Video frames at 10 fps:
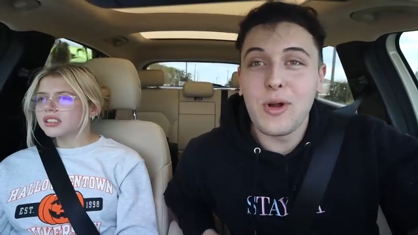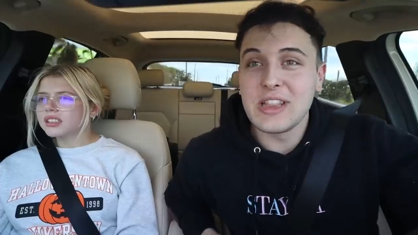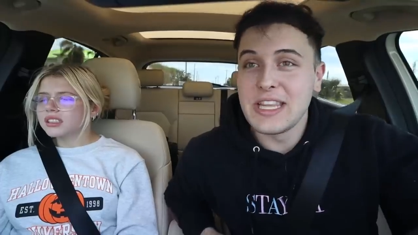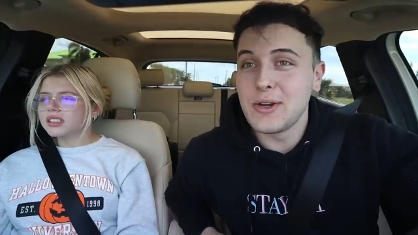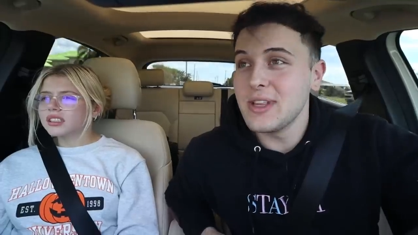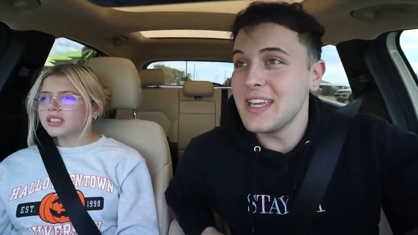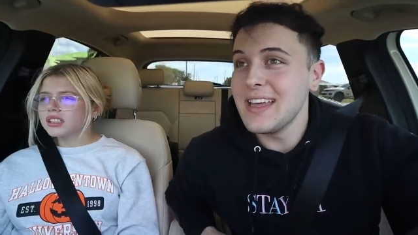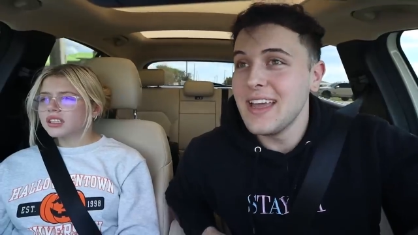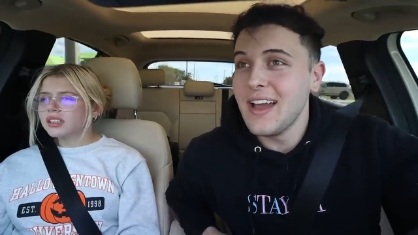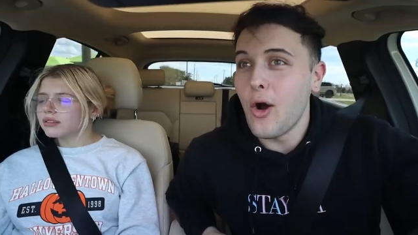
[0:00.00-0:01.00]
Speaker 1: were
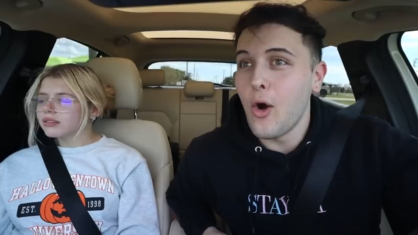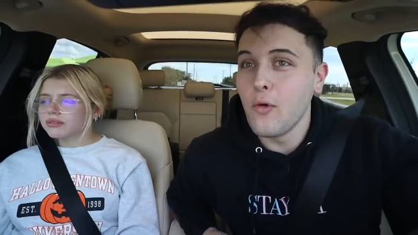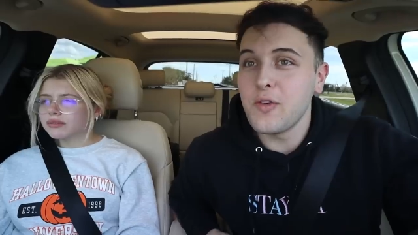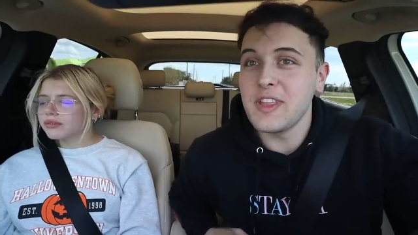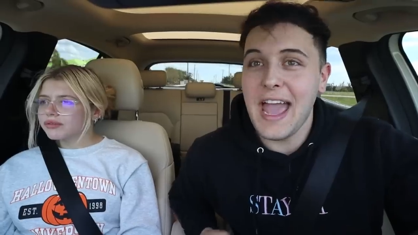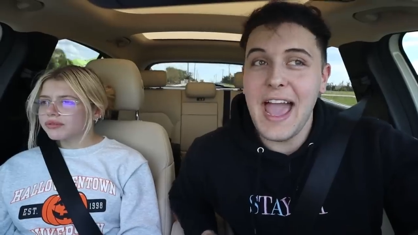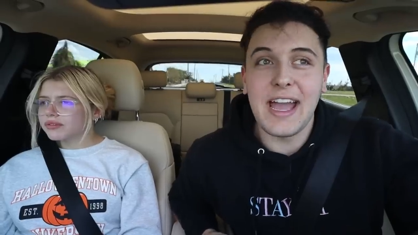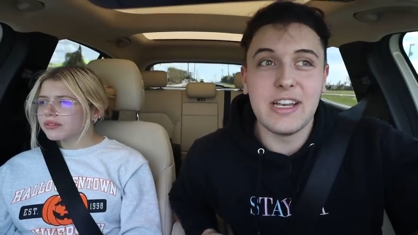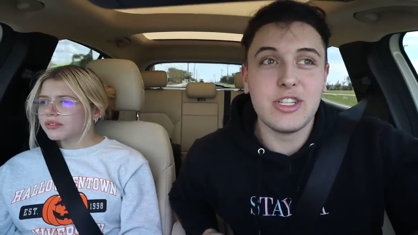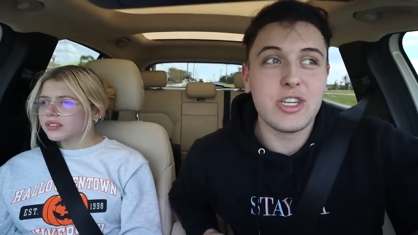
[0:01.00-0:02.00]
literally over the
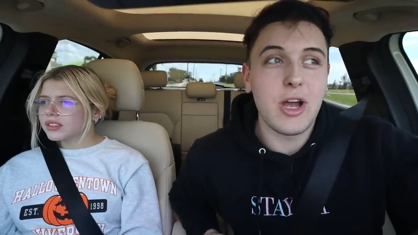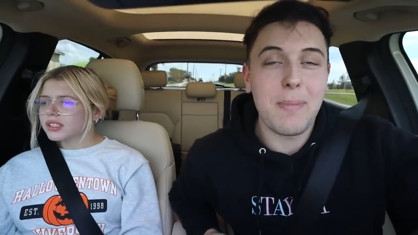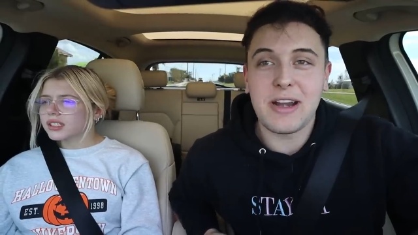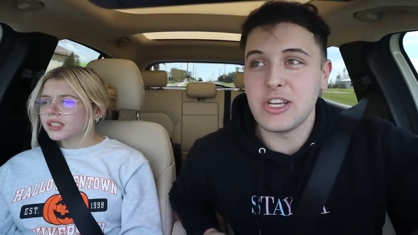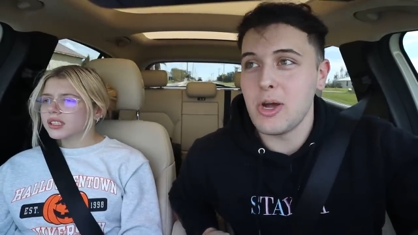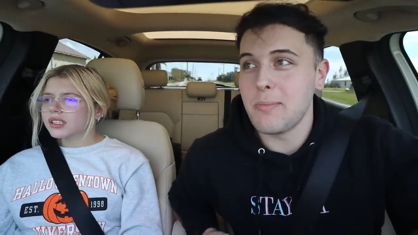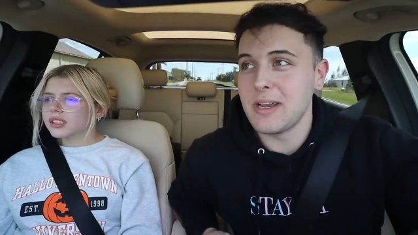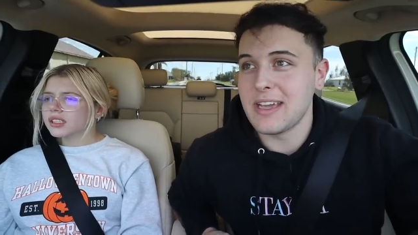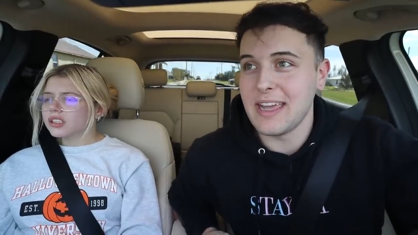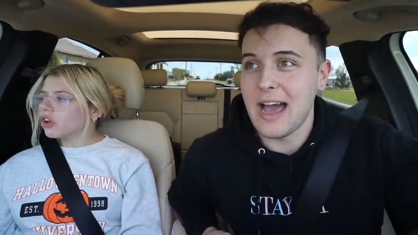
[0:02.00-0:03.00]
edge about to jump
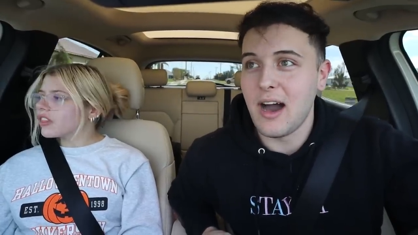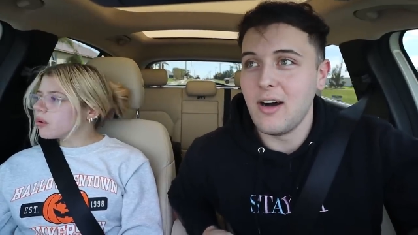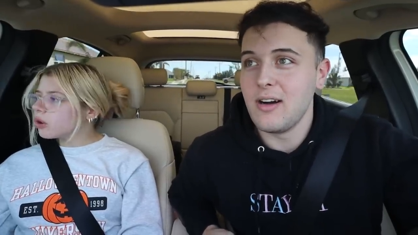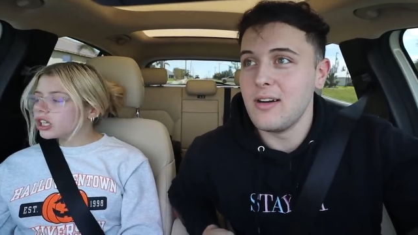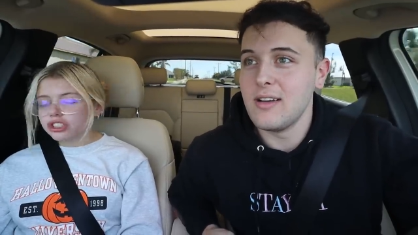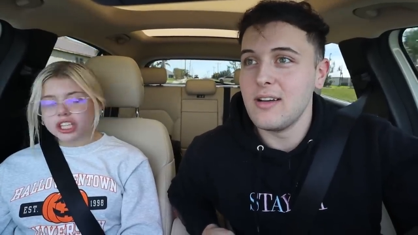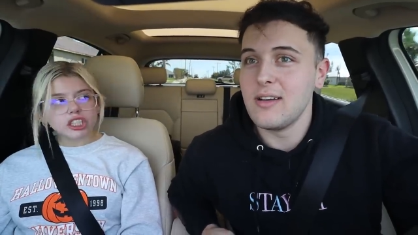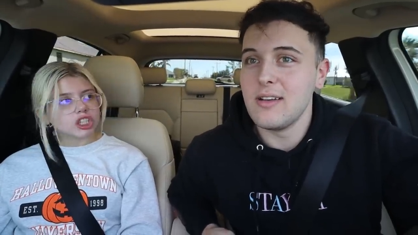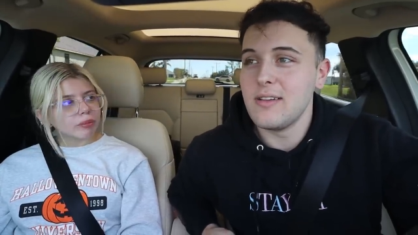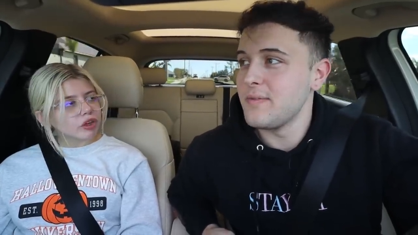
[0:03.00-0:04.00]
in a
Speaker 2: canal. No, they were. They
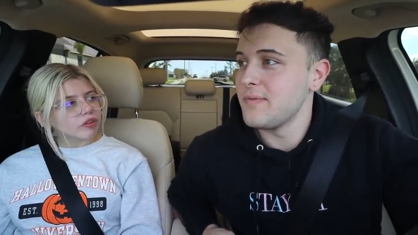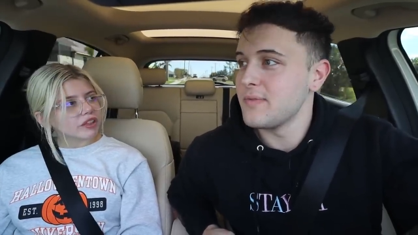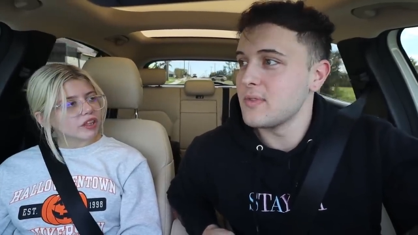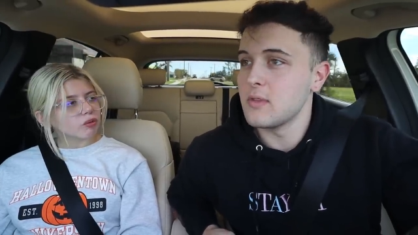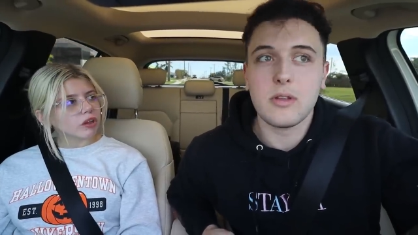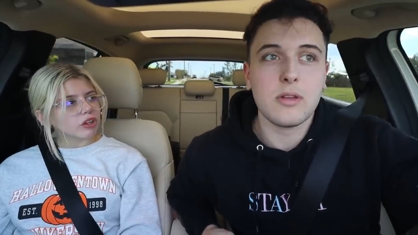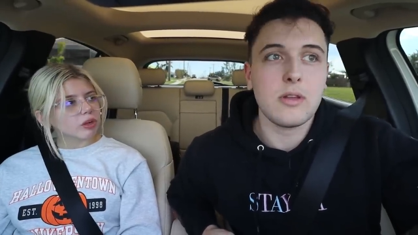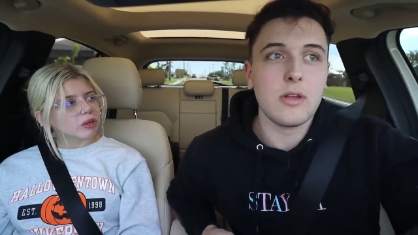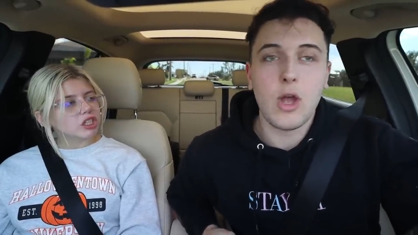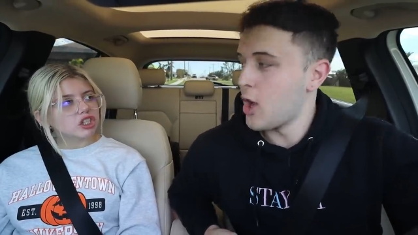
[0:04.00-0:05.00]
jumped over. The one
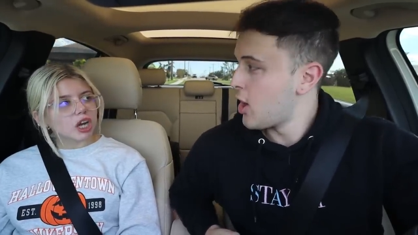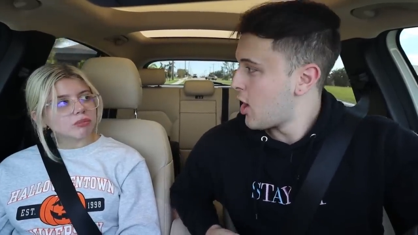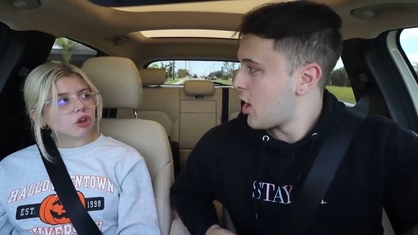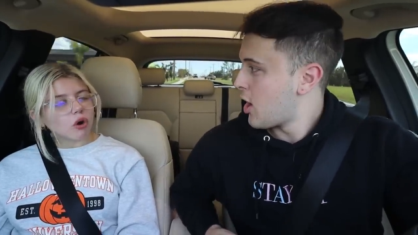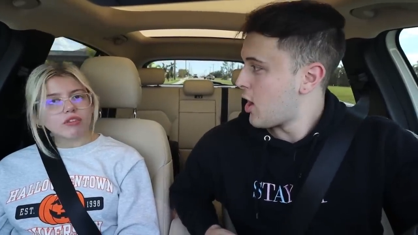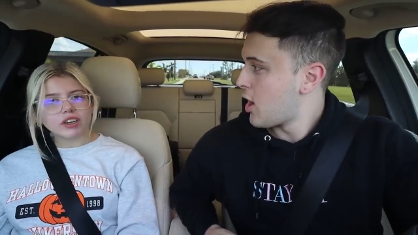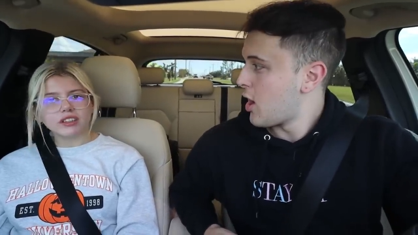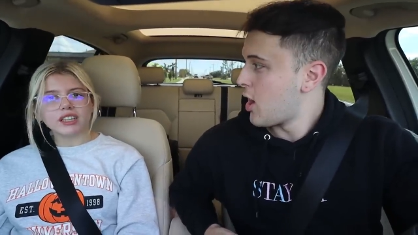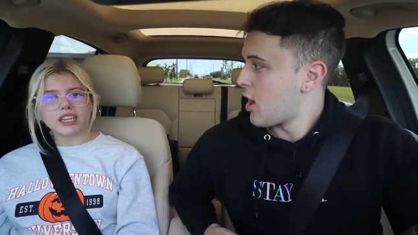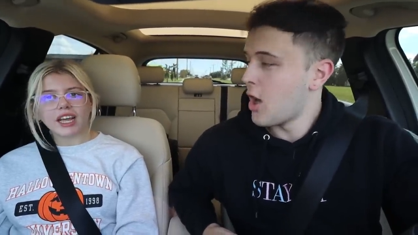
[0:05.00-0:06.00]
little boy jumped over
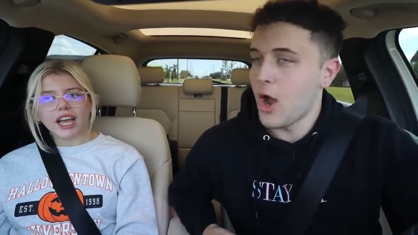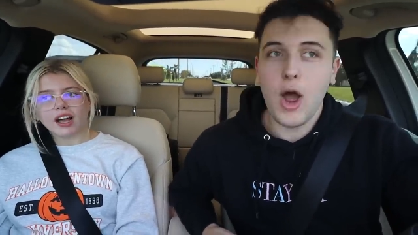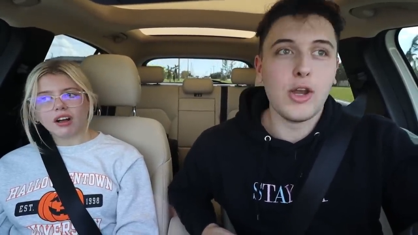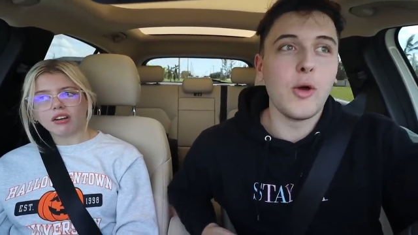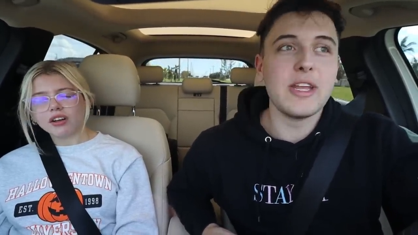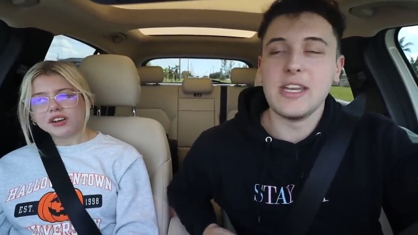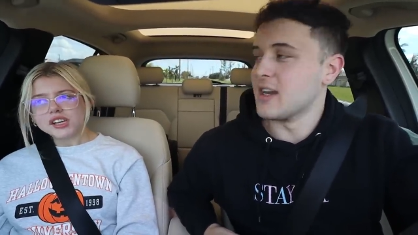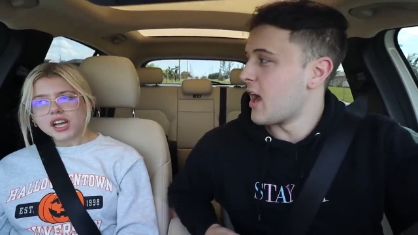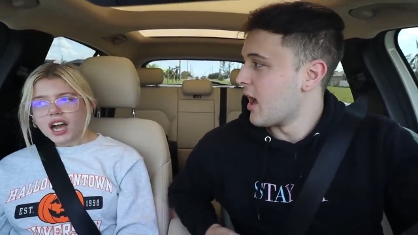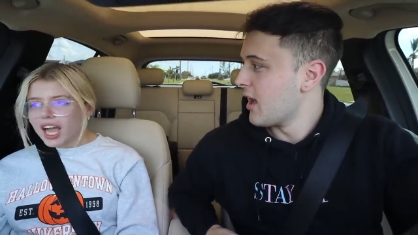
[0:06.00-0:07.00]
into the canal.
Speaker 1: No, he
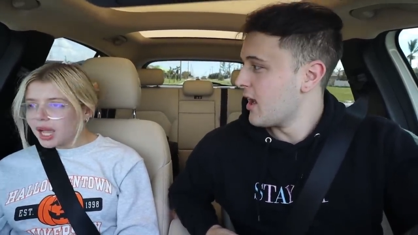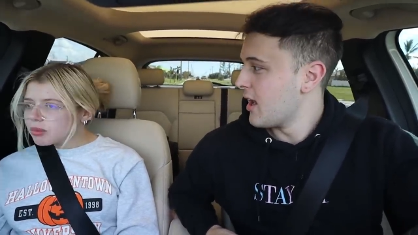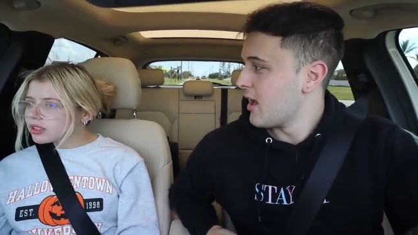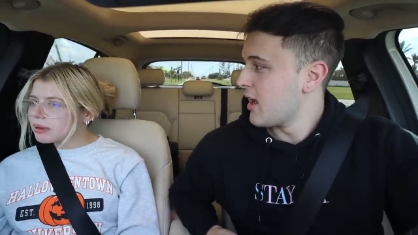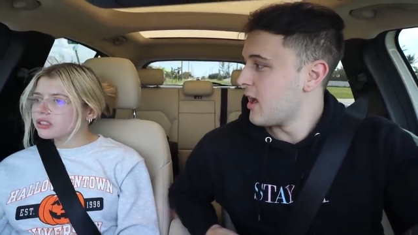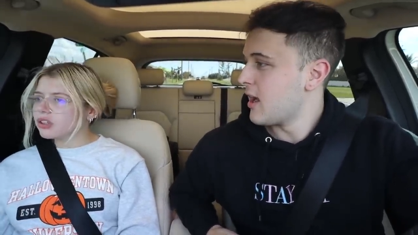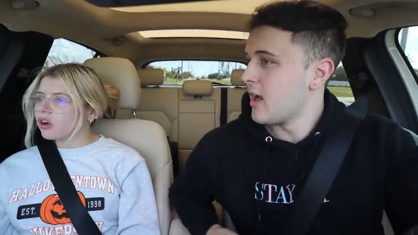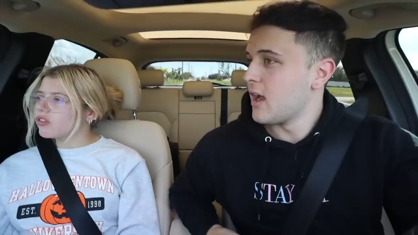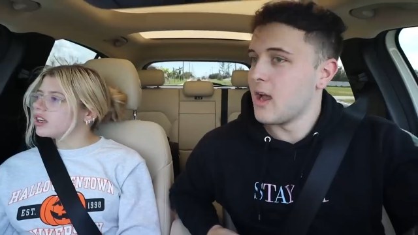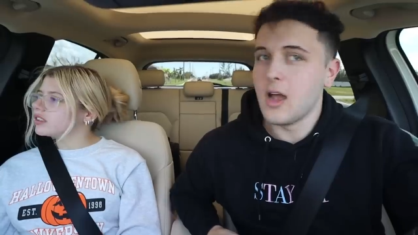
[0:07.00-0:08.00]
did
Speaker 2: not. I almost about to
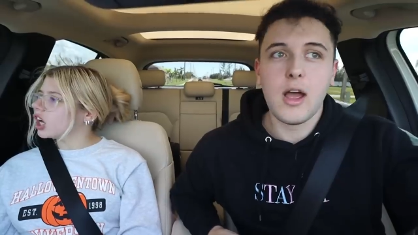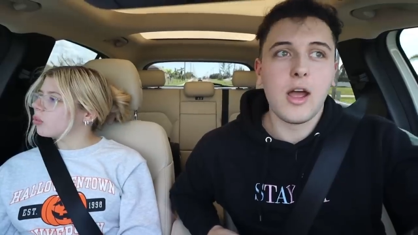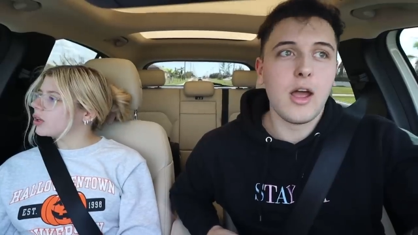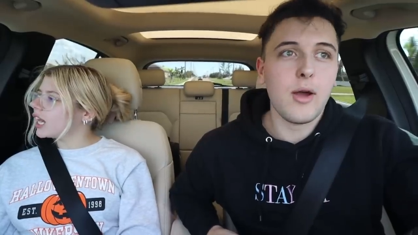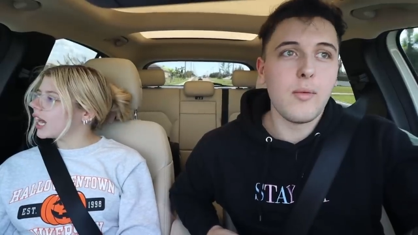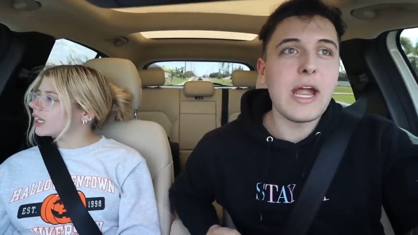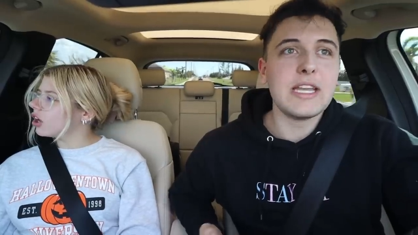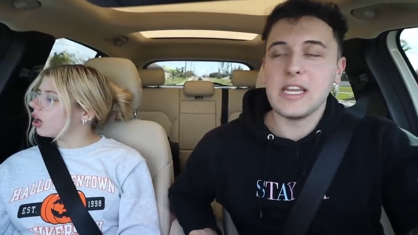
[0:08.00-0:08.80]
go over there and tell him to
Speaker 1: knock Wait, it